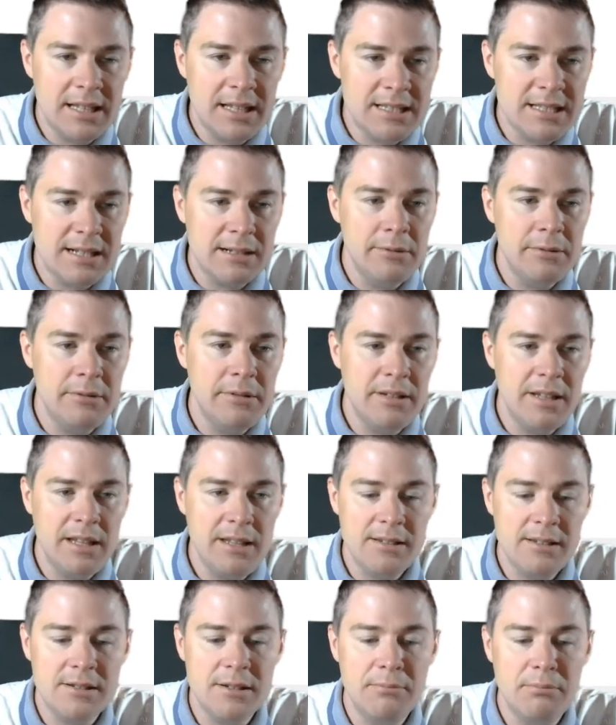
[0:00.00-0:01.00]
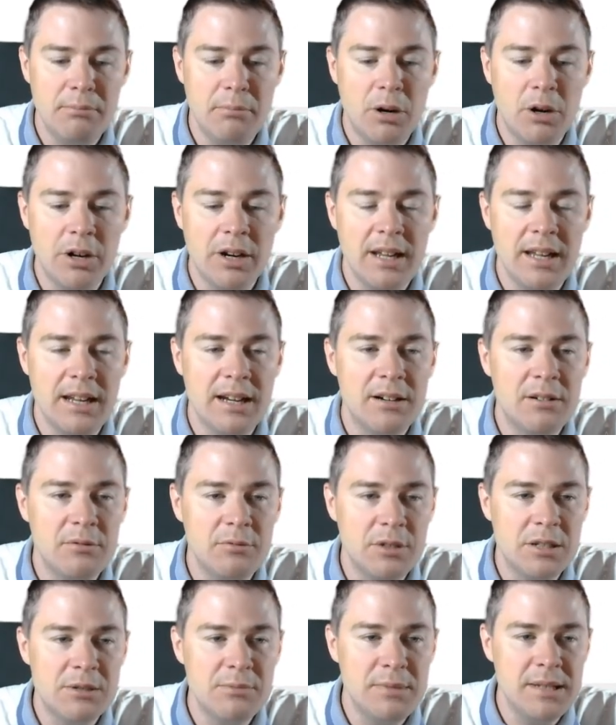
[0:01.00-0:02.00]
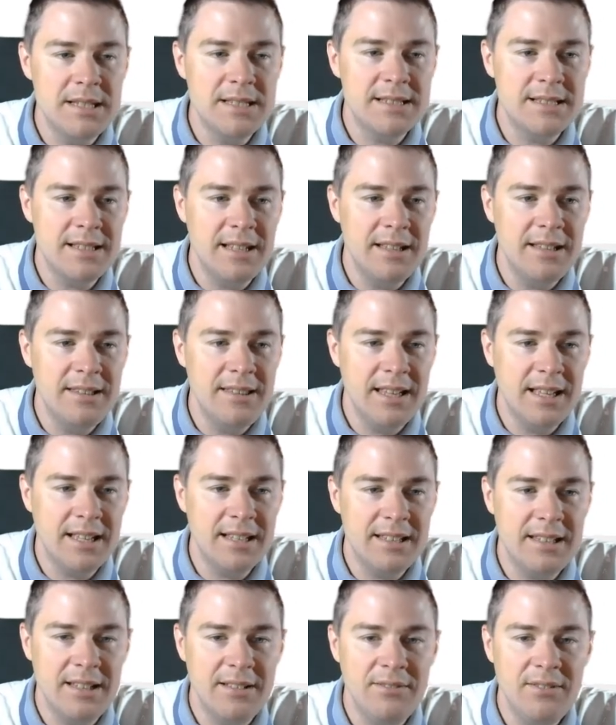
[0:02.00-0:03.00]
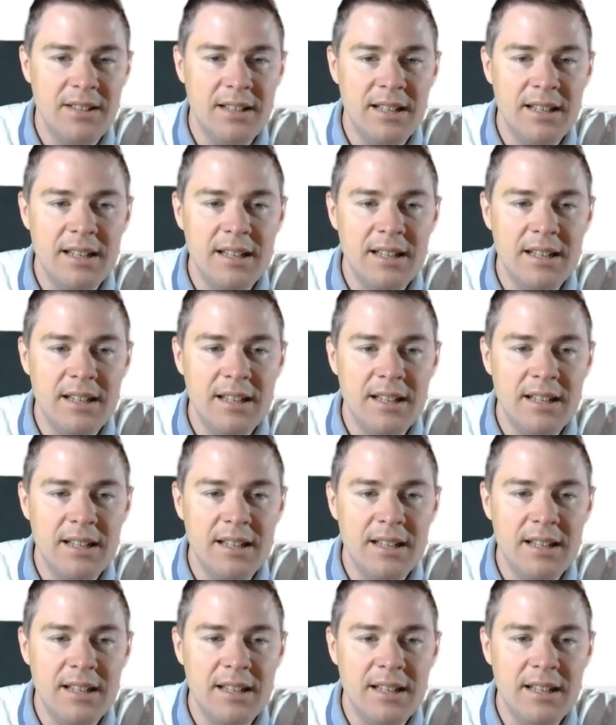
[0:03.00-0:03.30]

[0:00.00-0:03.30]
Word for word: exclamation mark here which means uh, negative